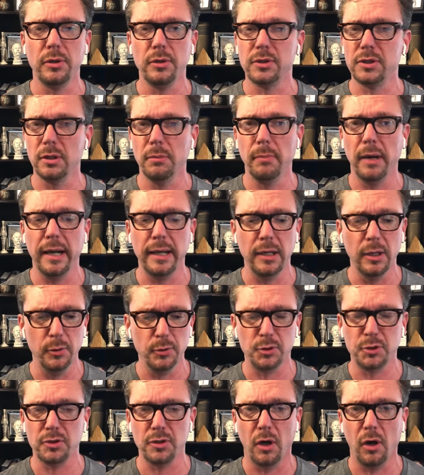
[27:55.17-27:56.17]
somebody
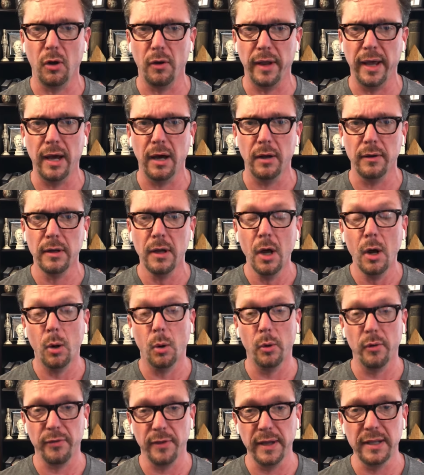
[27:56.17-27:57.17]
who's stalled out
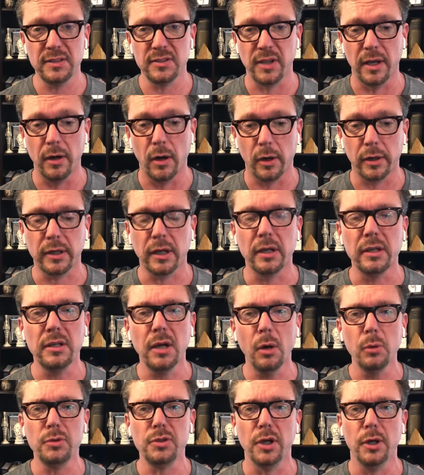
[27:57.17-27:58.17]
or thinks they are, could
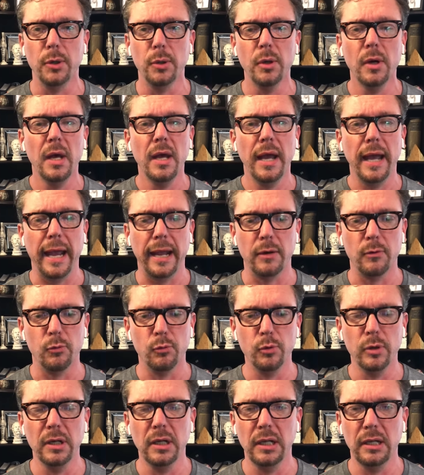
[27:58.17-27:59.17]
go to
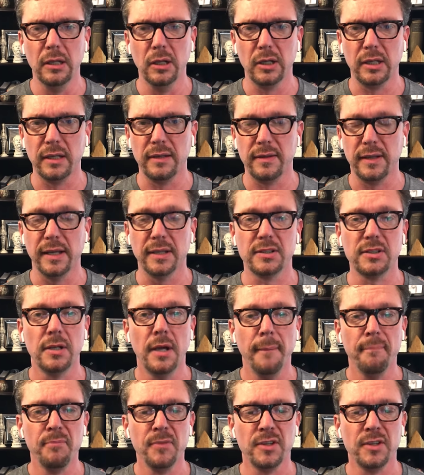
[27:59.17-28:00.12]
and really look at this.